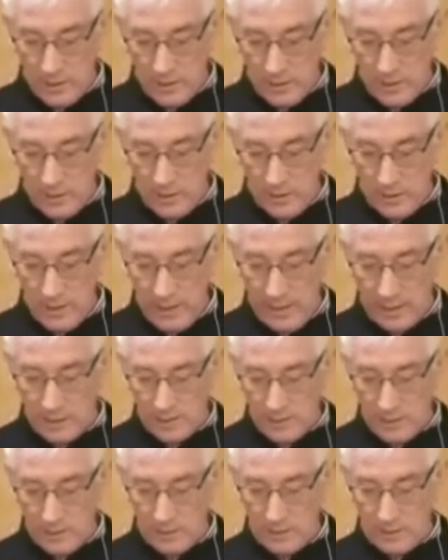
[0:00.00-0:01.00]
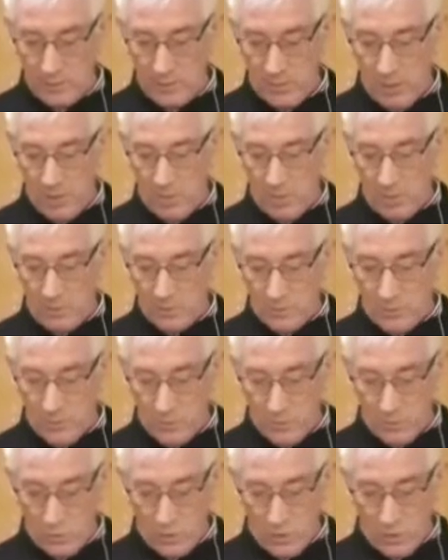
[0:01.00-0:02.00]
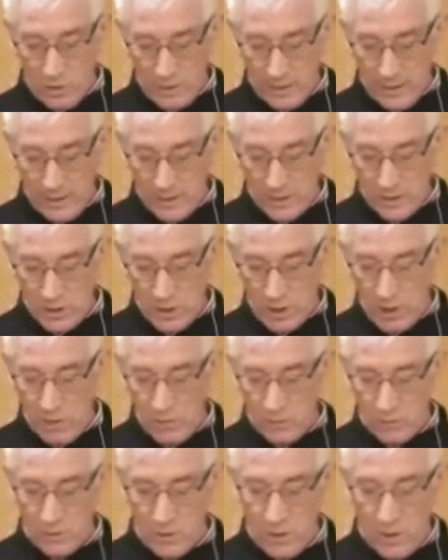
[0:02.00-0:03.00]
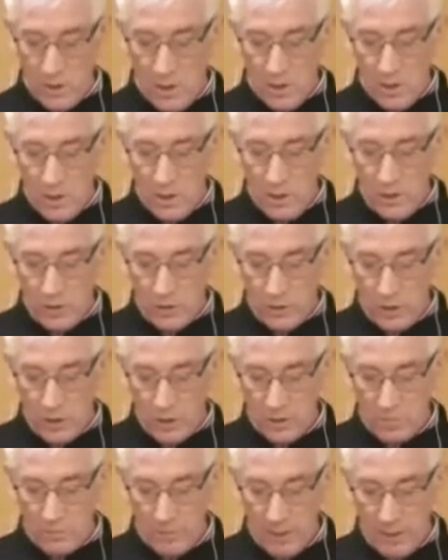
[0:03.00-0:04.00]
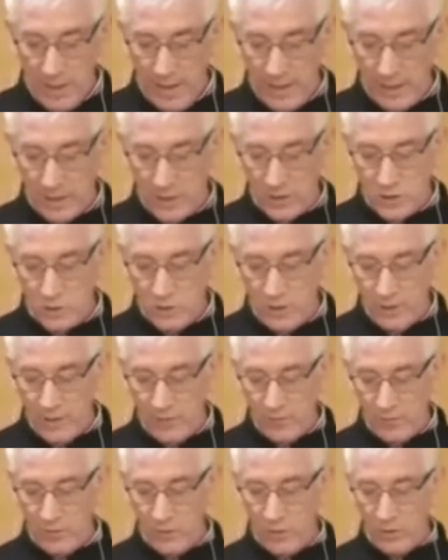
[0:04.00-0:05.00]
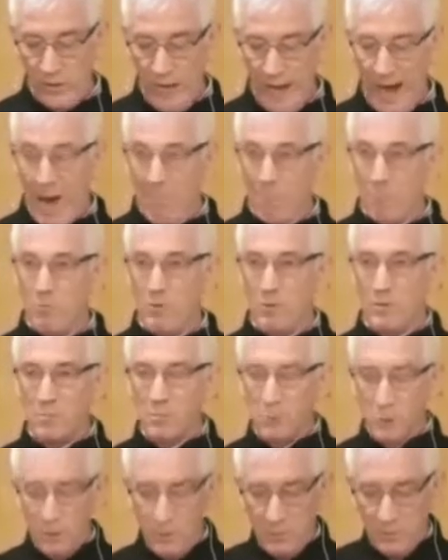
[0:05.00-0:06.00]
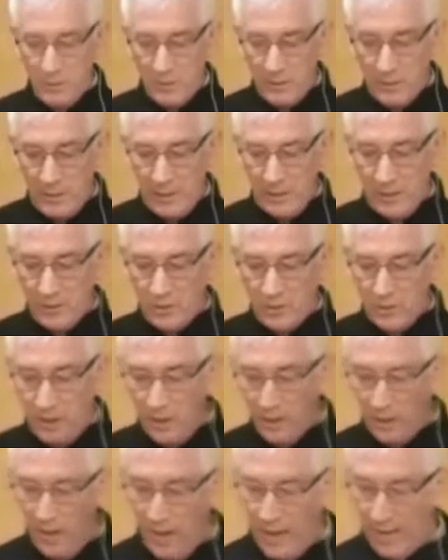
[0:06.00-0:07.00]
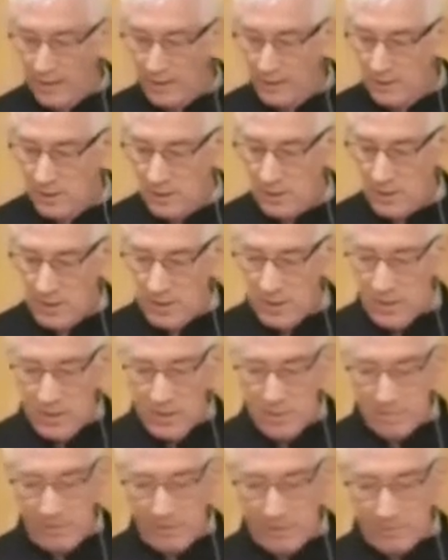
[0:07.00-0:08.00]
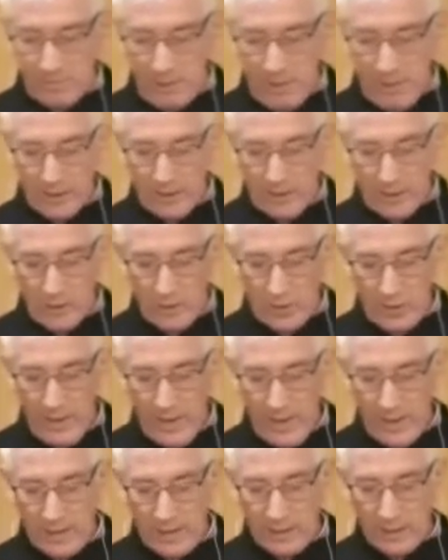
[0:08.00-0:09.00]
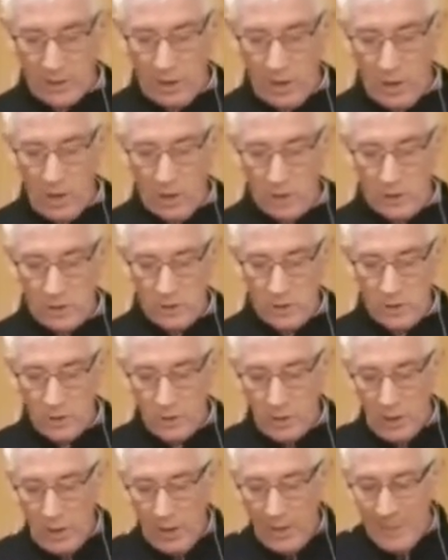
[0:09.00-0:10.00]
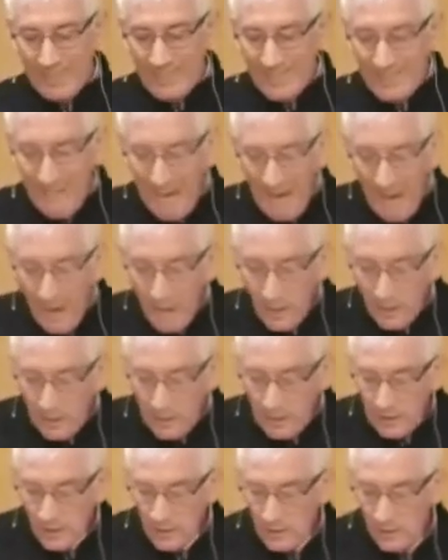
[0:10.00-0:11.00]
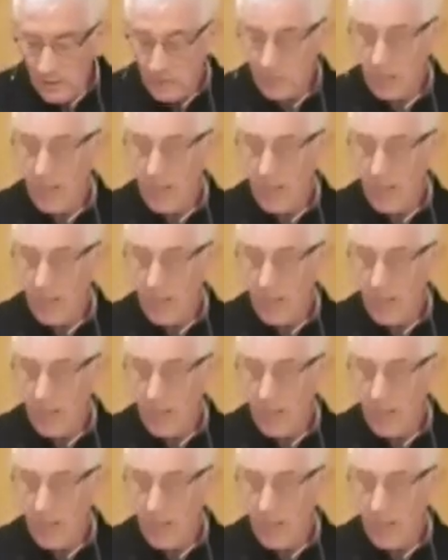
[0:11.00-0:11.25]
hint that the problems of the world are solved, not by a straightforward upward movement into the light, but by the Creator God going down into the